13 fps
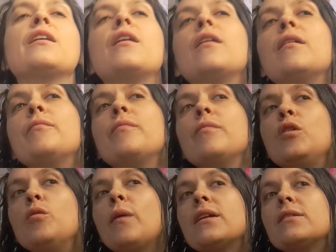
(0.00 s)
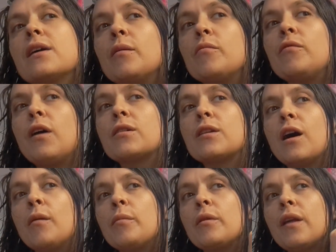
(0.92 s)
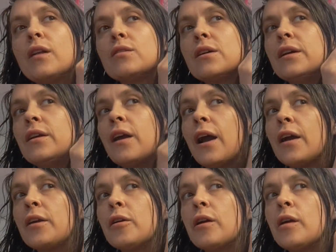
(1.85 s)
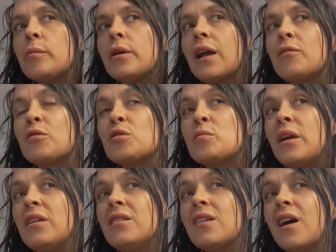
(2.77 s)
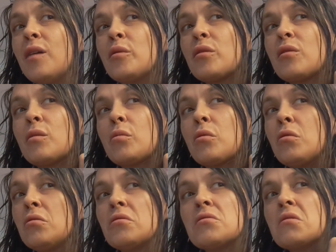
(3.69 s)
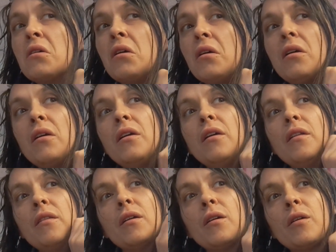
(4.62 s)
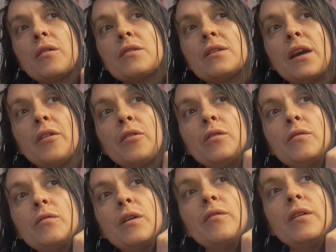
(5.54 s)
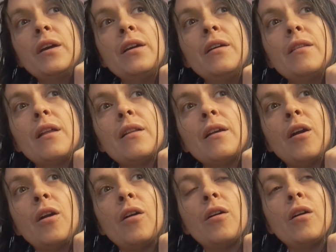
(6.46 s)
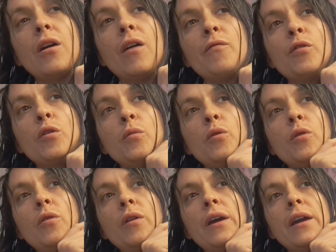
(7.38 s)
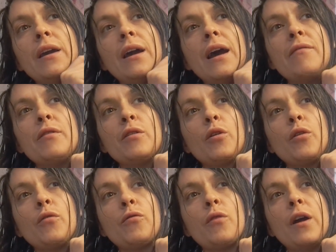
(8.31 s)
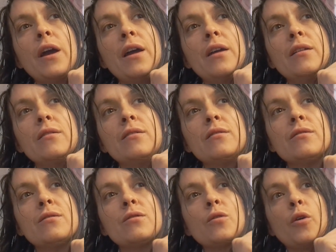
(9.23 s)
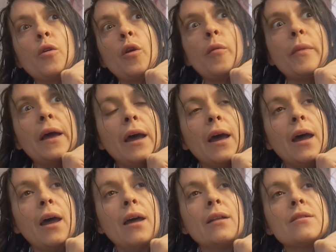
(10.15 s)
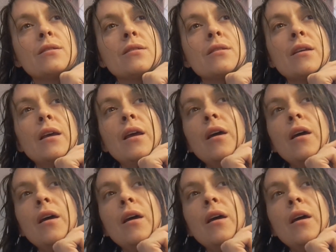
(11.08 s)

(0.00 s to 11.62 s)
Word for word: like a, you might say I'm fucked up and that's inaccurate, but after spending time with liberals, the standard of living that they're comfortable like having their friends or their pets